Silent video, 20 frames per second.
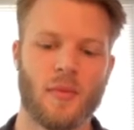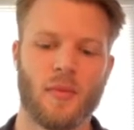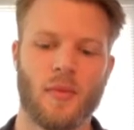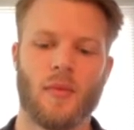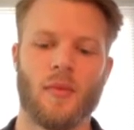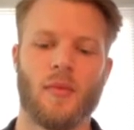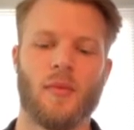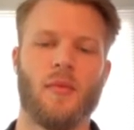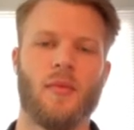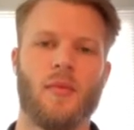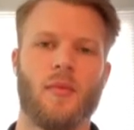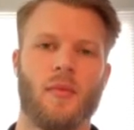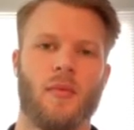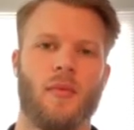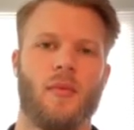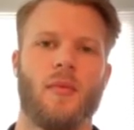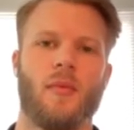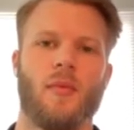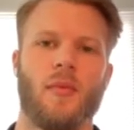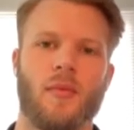
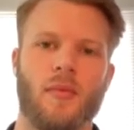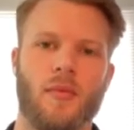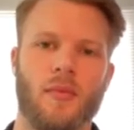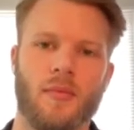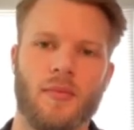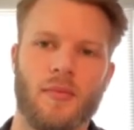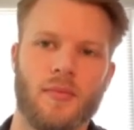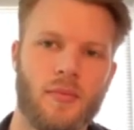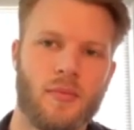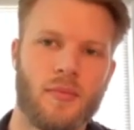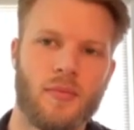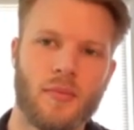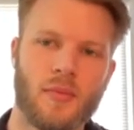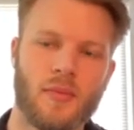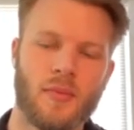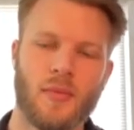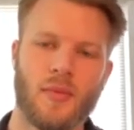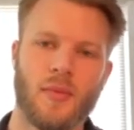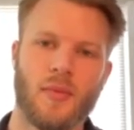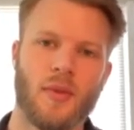
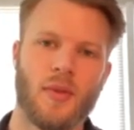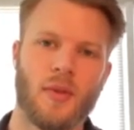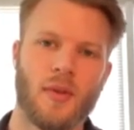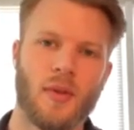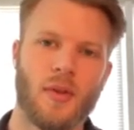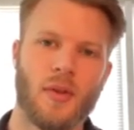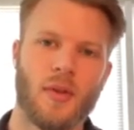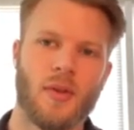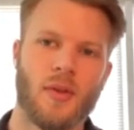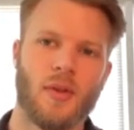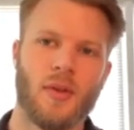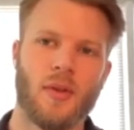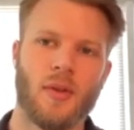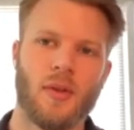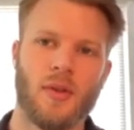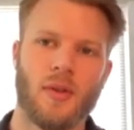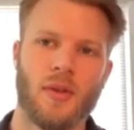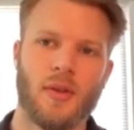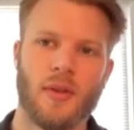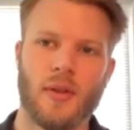
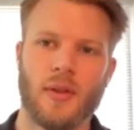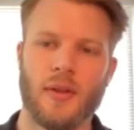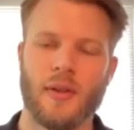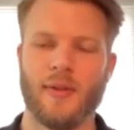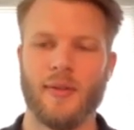This person isn't speaking.